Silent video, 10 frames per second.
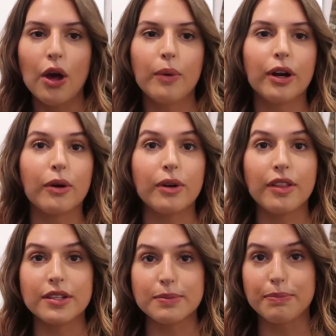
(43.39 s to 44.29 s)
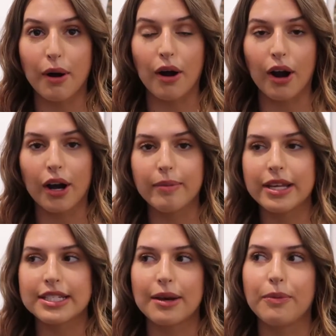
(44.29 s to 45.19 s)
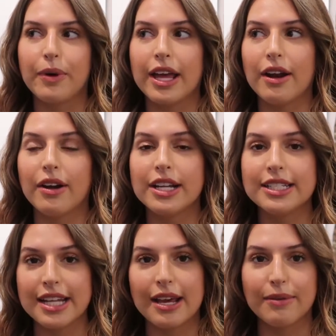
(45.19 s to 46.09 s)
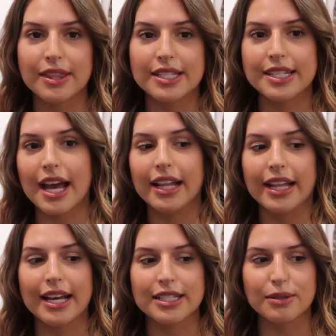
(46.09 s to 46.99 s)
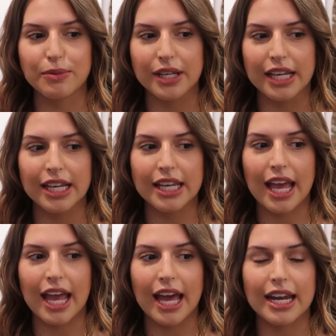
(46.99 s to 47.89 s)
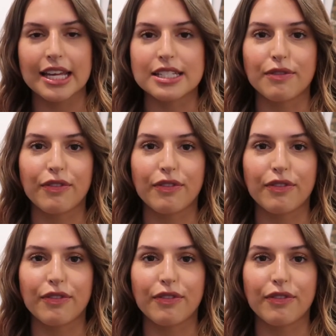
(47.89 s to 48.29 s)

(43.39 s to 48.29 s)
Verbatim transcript: We are going to this bar because I went on a date with this guy last week and he has a